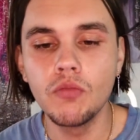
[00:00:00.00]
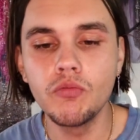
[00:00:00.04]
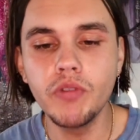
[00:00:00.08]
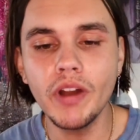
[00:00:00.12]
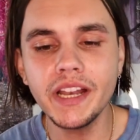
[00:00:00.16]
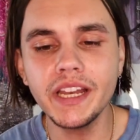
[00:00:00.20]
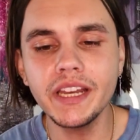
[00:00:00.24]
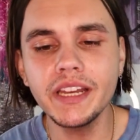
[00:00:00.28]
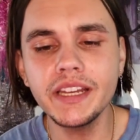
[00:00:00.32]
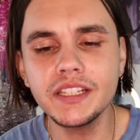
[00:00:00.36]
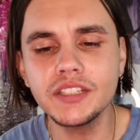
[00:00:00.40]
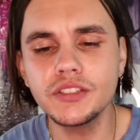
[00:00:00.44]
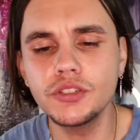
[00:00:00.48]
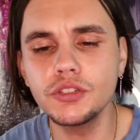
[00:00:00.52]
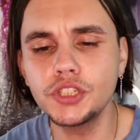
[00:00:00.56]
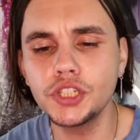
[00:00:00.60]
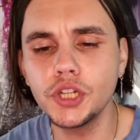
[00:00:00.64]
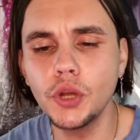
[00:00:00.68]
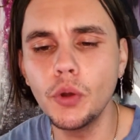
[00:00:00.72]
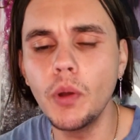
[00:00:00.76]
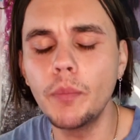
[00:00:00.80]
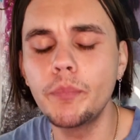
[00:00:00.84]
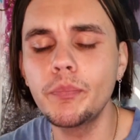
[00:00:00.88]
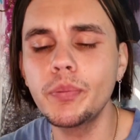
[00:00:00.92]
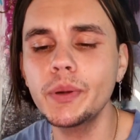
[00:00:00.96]
readiness to
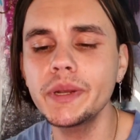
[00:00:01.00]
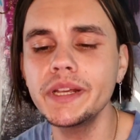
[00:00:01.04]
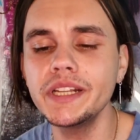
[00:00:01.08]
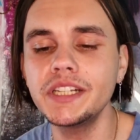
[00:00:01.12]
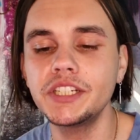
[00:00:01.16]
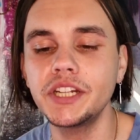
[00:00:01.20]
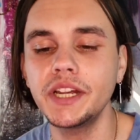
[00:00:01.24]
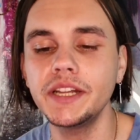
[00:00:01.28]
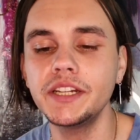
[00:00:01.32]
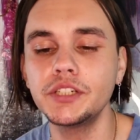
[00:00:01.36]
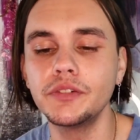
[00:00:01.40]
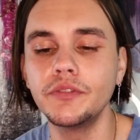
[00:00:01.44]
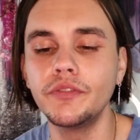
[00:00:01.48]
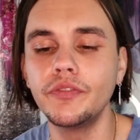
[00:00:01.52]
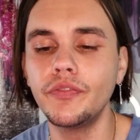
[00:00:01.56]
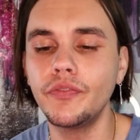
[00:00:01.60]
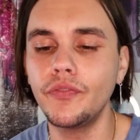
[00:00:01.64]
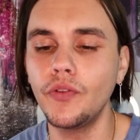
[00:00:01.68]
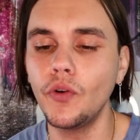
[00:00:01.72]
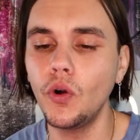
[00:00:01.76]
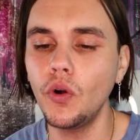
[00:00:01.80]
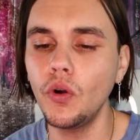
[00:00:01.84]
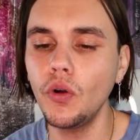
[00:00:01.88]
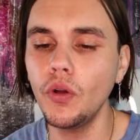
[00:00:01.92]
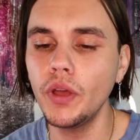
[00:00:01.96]
show appreciation
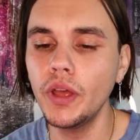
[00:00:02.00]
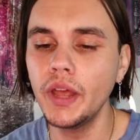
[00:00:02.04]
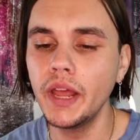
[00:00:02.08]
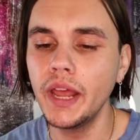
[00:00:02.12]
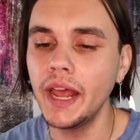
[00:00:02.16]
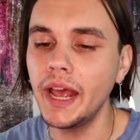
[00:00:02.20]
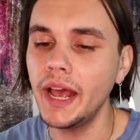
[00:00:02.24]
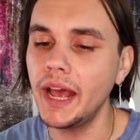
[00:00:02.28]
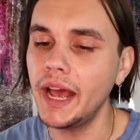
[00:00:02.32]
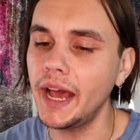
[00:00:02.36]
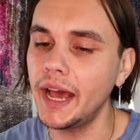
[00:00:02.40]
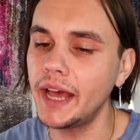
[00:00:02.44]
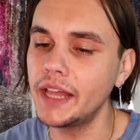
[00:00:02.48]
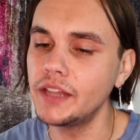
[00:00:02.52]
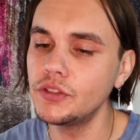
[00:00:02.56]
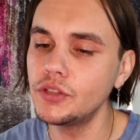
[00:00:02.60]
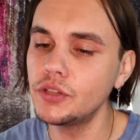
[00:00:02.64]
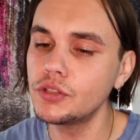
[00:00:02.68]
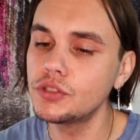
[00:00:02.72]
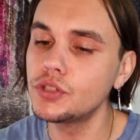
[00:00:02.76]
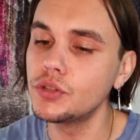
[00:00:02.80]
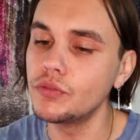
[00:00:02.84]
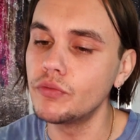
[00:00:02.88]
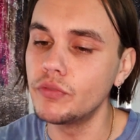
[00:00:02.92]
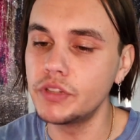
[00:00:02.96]
for
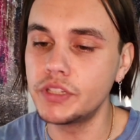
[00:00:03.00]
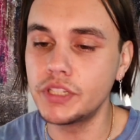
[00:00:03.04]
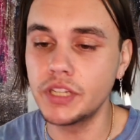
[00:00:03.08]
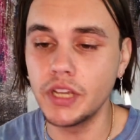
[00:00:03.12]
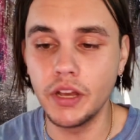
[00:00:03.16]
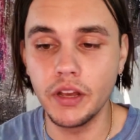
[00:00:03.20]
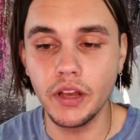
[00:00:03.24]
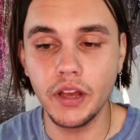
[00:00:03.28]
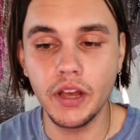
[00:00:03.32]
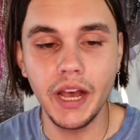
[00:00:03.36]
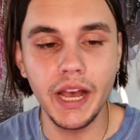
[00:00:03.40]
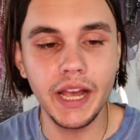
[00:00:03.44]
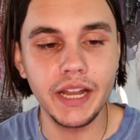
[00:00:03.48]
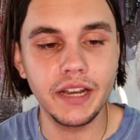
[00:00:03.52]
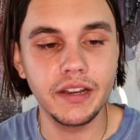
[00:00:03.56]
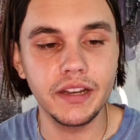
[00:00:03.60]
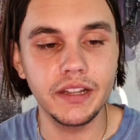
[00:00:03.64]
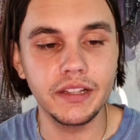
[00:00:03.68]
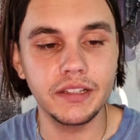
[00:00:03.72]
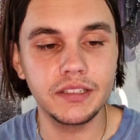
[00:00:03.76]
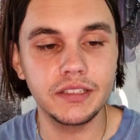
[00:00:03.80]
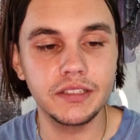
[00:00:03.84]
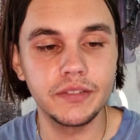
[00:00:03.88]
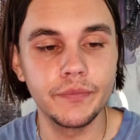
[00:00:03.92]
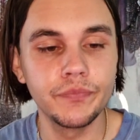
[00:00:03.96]
and to return
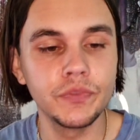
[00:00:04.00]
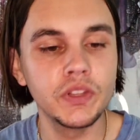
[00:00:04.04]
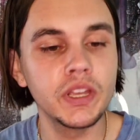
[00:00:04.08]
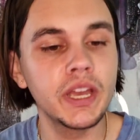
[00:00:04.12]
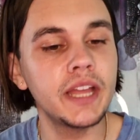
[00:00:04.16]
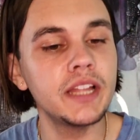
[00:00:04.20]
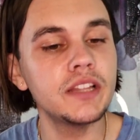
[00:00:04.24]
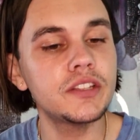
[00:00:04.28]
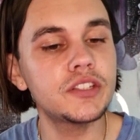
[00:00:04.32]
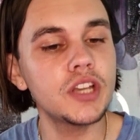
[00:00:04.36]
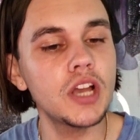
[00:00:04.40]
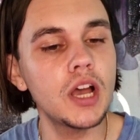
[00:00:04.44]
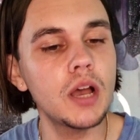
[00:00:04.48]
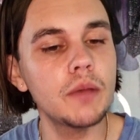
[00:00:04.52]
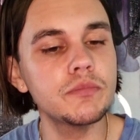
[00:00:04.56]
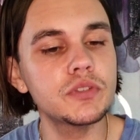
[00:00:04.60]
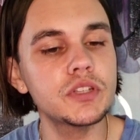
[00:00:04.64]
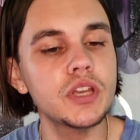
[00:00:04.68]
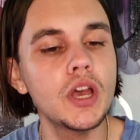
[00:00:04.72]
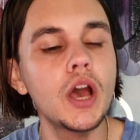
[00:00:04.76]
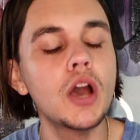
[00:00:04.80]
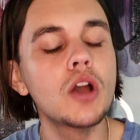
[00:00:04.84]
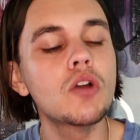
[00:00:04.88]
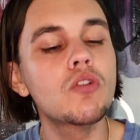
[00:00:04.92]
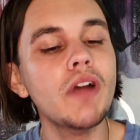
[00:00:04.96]
kindness. In
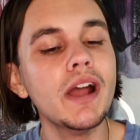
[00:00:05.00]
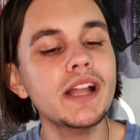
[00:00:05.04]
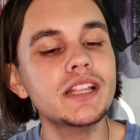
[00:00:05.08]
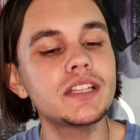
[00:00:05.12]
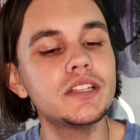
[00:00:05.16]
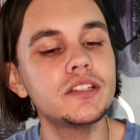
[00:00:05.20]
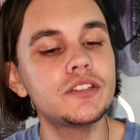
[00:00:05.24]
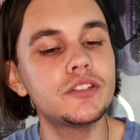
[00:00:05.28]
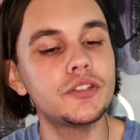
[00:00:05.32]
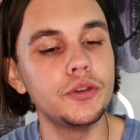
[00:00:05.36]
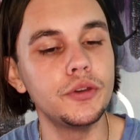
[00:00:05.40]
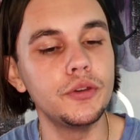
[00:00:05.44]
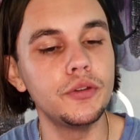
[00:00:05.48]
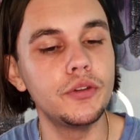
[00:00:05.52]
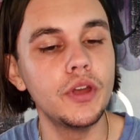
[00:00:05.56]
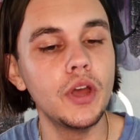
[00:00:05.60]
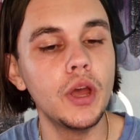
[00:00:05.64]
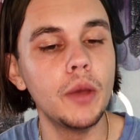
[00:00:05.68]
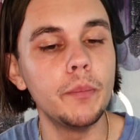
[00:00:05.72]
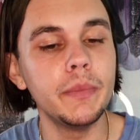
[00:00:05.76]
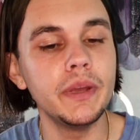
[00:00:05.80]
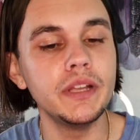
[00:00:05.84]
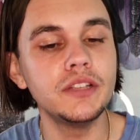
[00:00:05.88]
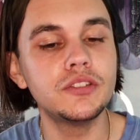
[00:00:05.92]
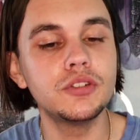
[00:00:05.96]
terms, gratitude
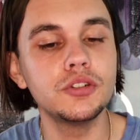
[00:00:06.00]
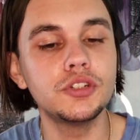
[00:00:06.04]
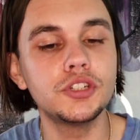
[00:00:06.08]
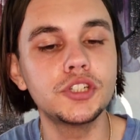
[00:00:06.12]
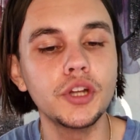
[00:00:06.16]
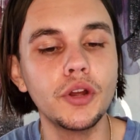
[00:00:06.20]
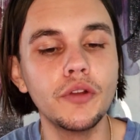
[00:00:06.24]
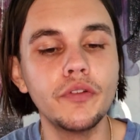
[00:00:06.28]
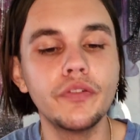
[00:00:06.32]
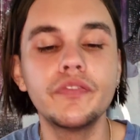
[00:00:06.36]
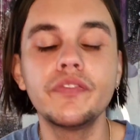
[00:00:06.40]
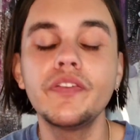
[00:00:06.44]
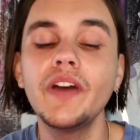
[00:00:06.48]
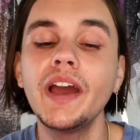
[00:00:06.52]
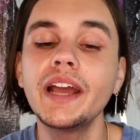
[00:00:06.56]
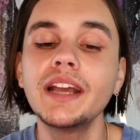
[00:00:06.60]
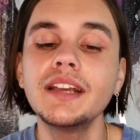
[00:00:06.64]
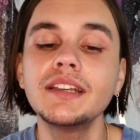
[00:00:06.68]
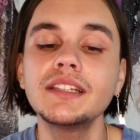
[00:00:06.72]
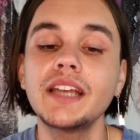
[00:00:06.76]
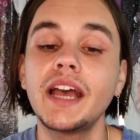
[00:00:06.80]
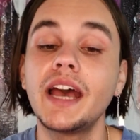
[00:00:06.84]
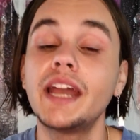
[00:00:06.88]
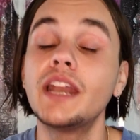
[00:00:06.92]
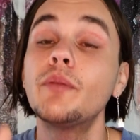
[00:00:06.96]
means to show
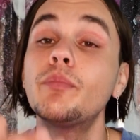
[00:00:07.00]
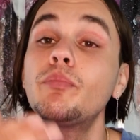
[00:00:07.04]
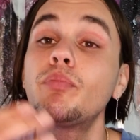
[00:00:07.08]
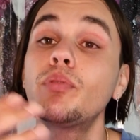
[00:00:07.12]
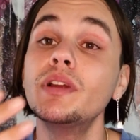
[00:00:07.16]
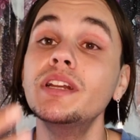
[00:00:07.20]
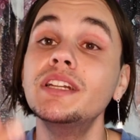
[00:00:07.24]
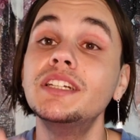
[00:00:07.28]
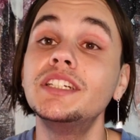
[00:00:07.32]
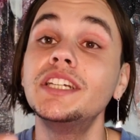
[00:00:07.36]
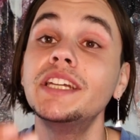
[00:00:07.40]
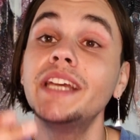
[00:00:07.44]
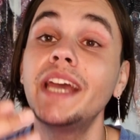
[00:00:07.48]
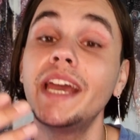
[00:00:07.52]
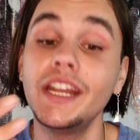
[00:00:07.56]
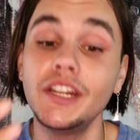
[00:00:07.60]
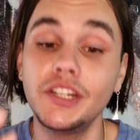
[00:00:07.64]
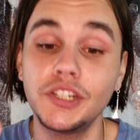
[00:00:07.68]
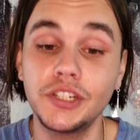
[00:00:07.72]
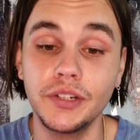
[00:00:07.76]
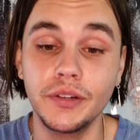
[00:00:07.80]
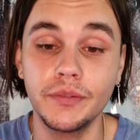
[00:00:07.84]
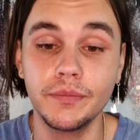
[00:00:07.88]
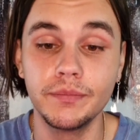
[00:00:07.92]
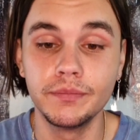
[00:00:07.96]
thanks and
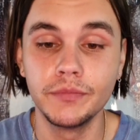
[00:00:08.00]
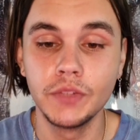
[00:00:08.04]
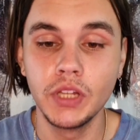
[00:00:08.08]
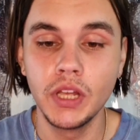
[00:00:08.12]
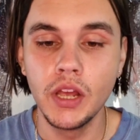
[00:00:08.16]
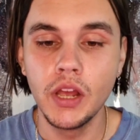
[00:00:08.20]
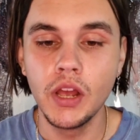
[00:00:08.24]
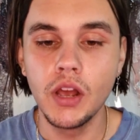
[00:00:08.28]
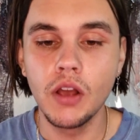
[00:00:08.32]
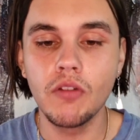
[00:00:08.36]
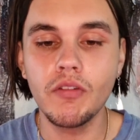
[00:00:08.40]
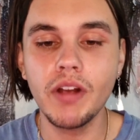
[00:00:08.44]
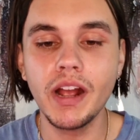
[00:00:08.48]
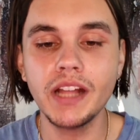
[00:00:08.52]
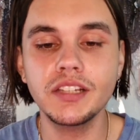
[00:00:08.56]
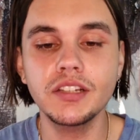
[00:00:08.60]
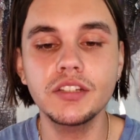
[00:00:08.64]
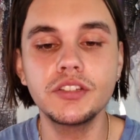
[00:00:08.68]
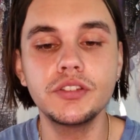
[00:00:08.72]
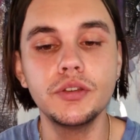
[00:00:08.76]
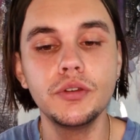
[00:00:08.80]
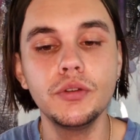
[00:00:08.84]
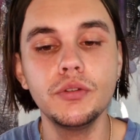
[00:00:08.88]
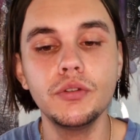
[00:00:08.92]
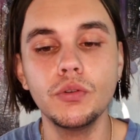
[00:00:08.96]
appreciation.
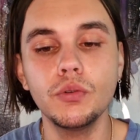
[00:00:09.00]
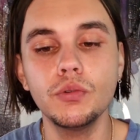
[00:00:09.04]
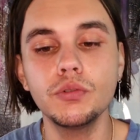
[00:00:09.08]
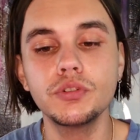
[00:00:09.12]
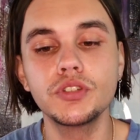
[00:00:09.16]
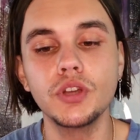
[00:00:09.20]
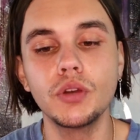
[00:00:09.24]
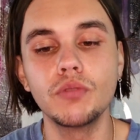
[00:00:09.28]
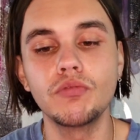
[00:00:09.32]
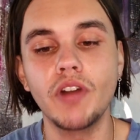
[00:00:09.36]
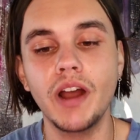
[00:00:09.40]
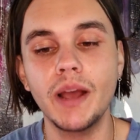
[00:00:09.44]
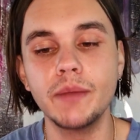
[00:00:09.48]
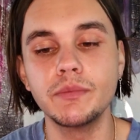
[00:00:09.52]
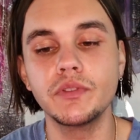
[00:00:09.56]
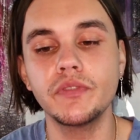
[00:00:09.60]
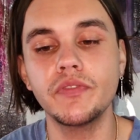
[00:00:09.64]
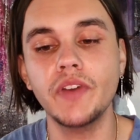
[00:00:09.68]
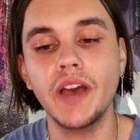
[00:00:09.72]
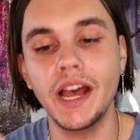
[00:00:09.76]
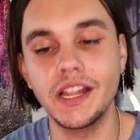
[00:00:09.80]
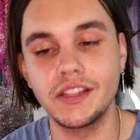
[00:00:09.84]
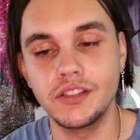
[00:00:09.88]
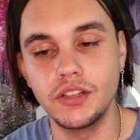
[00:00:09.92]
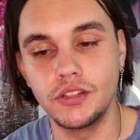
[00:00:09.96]
Gratitude also rhymes
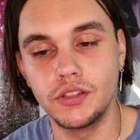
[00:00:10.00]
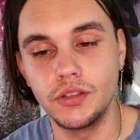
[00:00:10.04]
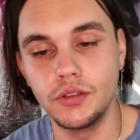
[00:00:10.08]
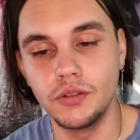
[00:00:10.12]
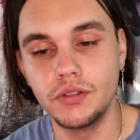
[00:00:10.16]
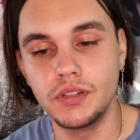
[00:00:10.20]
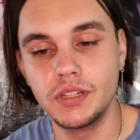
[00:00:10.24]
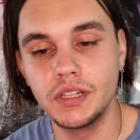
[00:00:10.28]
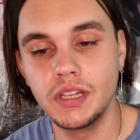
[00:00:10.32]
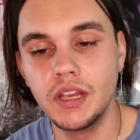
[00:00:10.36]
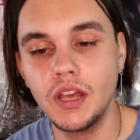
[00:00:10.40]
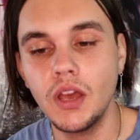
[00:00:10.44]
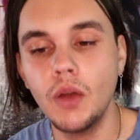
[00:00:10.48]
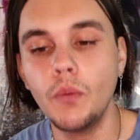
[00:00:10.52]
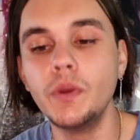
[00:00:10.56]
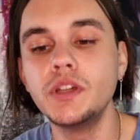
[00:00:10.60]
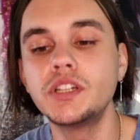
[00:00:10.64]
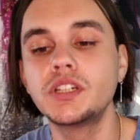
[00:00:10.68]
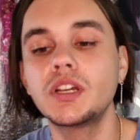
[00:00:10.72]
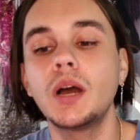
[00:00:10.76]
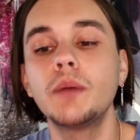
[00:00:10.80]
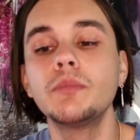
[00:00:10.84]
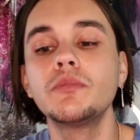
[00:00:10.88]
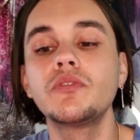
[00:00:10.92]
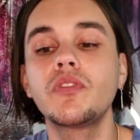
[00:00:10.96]
with attitude,
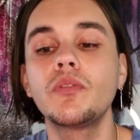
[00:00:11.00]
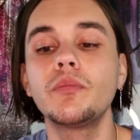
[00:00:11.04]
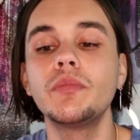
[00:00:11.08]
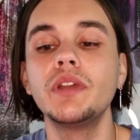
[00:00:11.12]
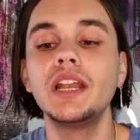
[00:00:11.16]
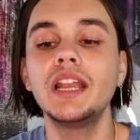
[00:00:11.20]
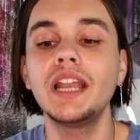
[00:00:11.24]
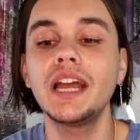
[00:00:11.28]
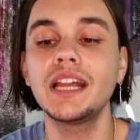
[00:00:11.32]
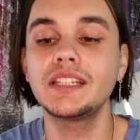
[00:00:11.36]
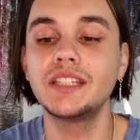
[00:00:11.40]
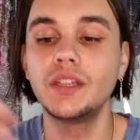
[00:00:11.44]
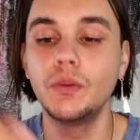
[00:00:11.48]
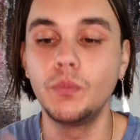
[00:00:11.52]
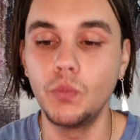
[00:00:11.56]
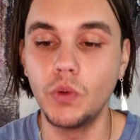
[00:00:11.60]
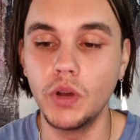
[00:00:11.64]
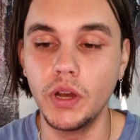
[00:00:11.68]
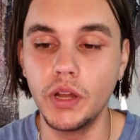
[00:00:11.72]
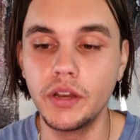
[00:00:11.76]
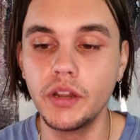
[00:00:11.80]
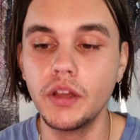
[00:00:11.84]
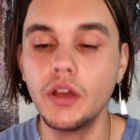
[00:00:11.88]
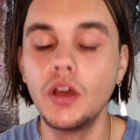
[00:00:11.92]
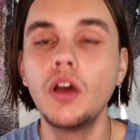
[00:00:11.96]
which comes from the Latin
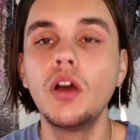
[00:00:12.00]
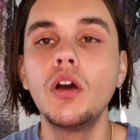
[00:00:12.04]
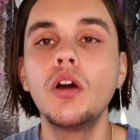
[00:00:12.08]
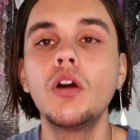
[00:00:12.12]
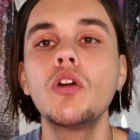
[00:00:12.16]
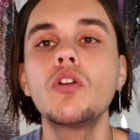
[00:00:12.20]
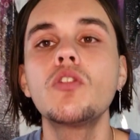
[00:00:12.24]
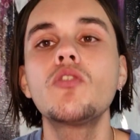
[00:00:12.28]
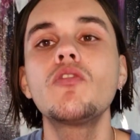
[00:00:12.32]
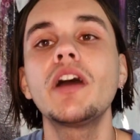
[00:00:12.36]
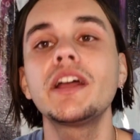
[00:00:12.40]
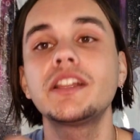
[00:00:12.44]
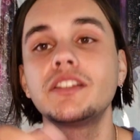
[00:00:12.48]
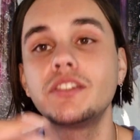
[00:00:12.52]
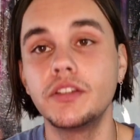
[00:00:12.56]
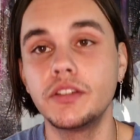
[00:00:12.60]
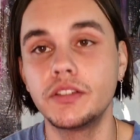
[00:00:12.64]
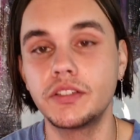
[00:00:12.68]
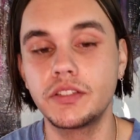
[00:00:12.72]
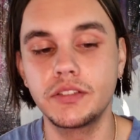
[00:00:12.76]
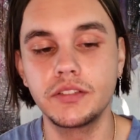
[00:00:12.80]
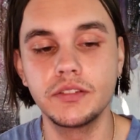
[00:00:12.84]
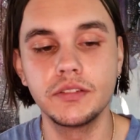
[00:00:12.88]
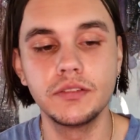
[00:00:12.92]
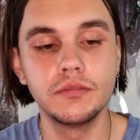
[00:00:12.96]
word
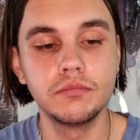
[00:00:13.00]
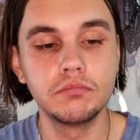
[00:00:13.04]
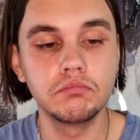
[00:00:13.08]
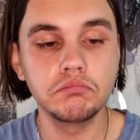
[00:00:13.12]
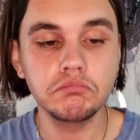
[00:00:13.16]
gratus,